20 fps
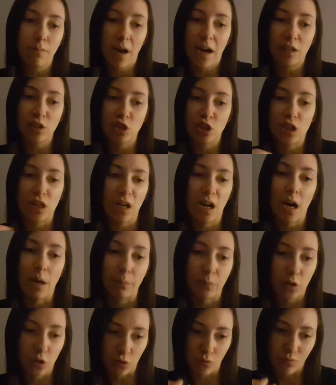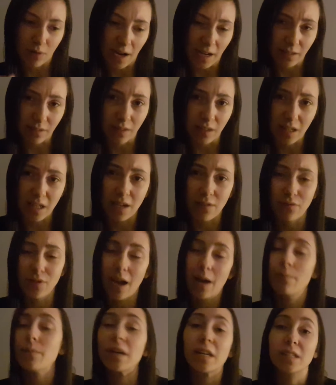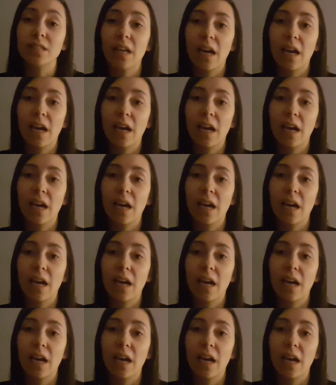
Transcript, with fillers: matching up correctly if that makes